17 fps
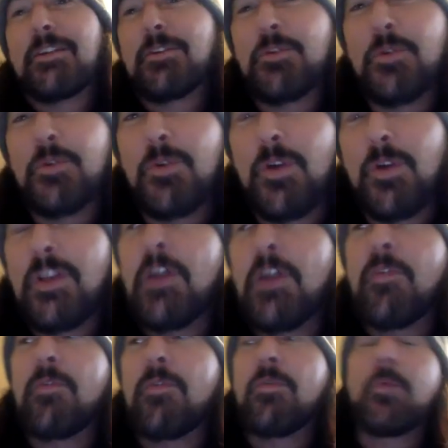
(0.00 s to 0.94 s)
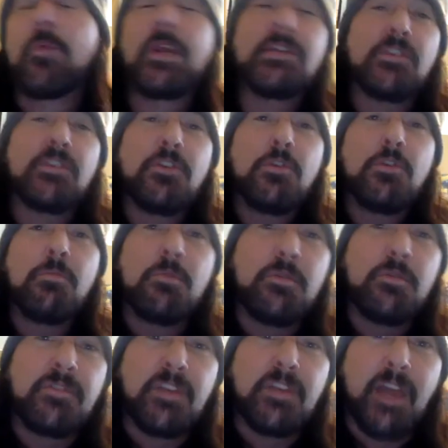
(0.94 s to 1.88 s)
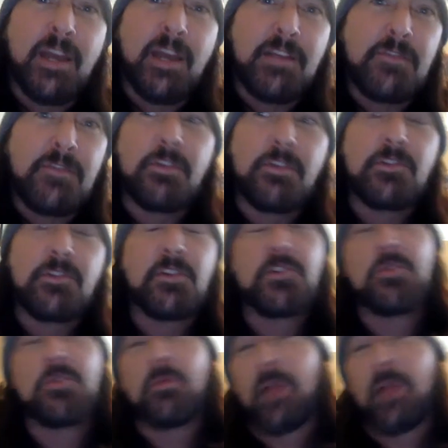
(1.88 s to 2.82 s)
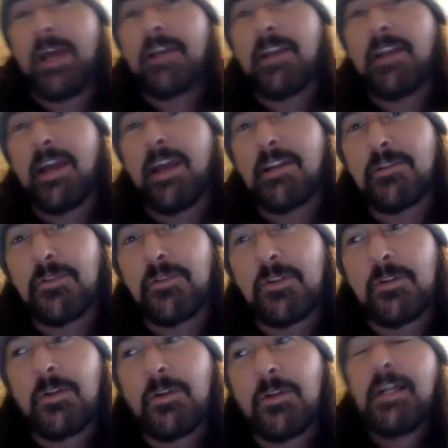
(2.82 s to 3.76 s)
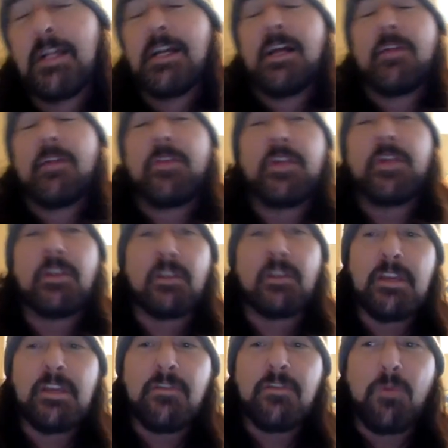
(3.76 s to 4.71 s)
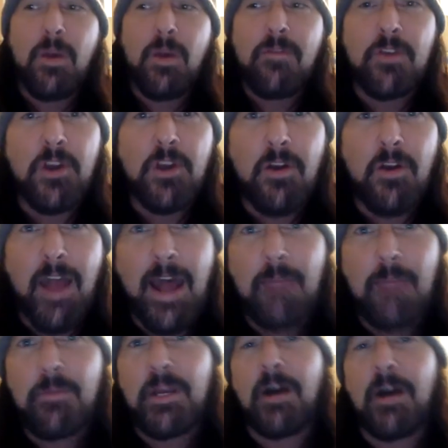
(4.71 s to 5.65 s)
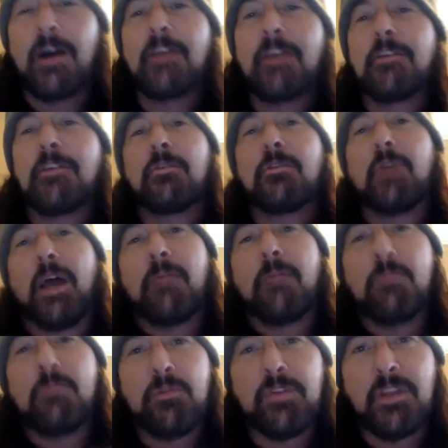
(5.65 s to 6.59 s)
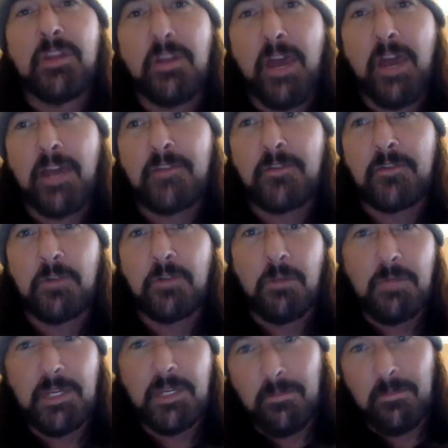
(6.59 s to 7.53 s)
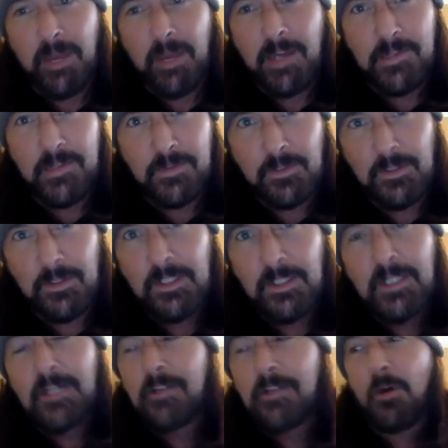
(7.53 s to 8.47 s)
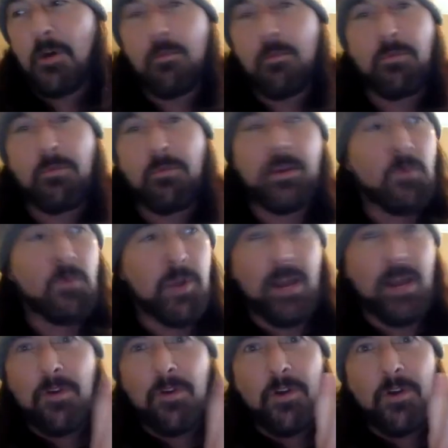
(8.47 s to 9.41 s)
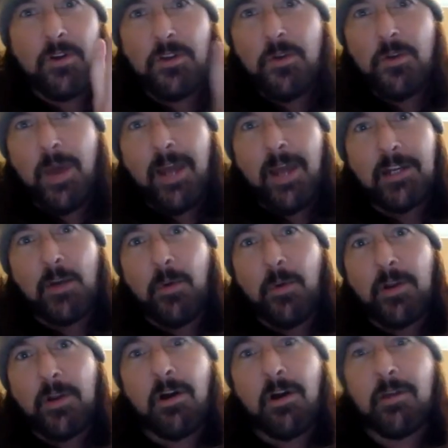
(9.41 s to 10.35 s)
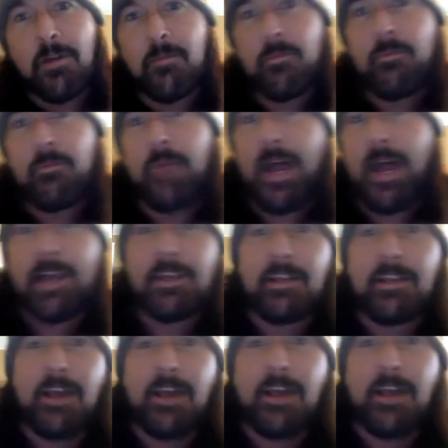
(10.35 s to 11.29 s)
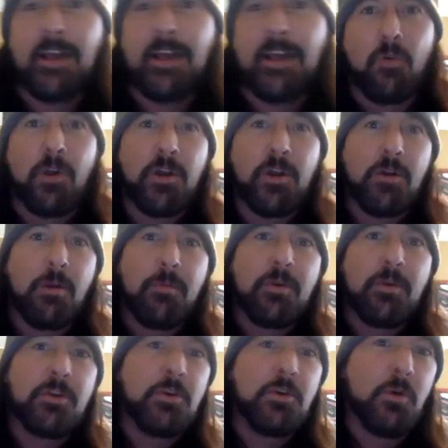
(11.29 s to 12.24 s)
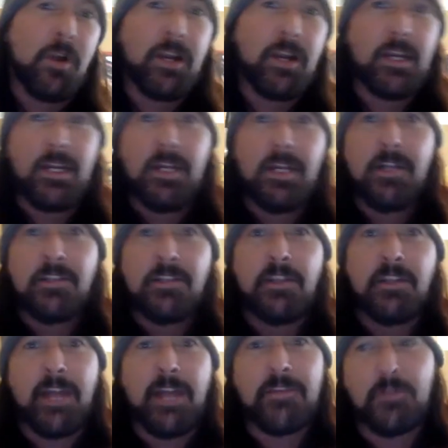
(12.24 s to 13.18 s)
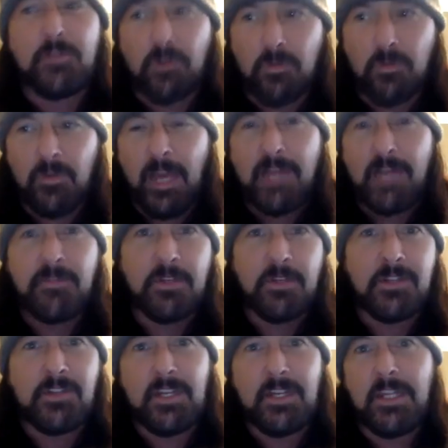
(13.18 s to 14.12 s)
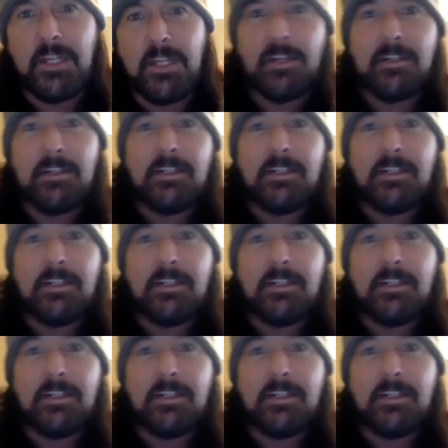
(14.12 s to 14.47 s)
Cool. The reason you moved to Nashville is because you like Nashville. Then leave wherever you're at behind you and move into Nashville and become Nashville. Don't bring whatever you had going on back in California or up in New York to Nashville. Nashville doesn't need it.